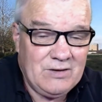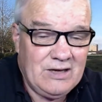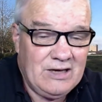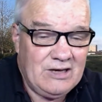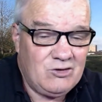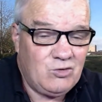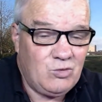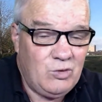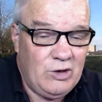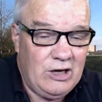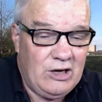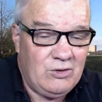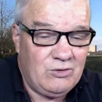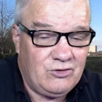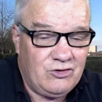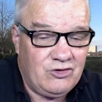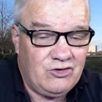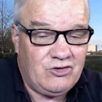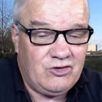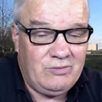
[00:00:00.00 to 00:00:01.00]
as well,
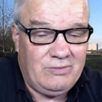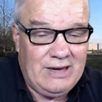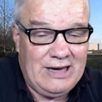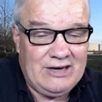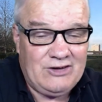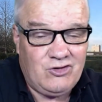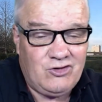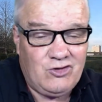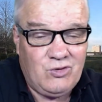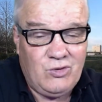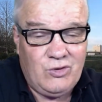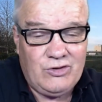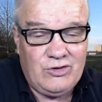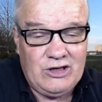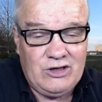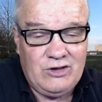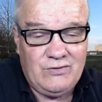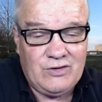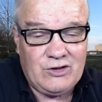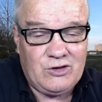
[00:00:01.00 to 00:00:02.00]
just to make sure that
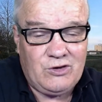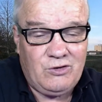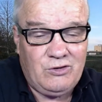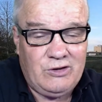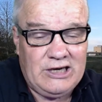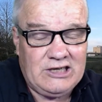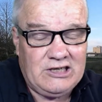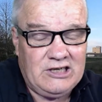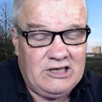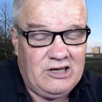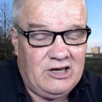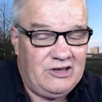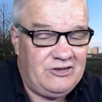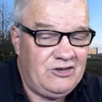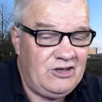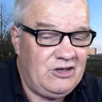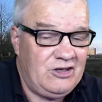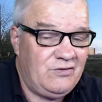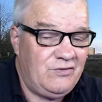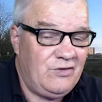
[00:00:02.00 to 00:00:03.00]
you've correctly
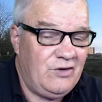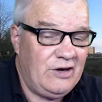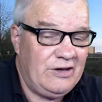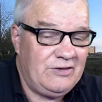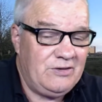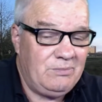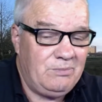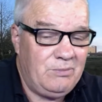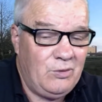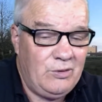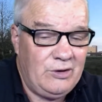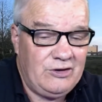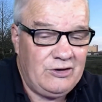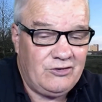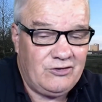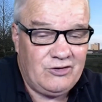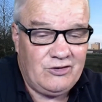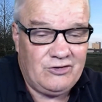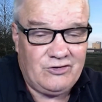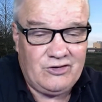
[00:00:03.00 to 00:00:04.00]
identified the
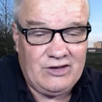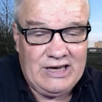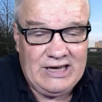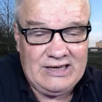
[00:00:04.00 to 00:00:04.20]
points, as that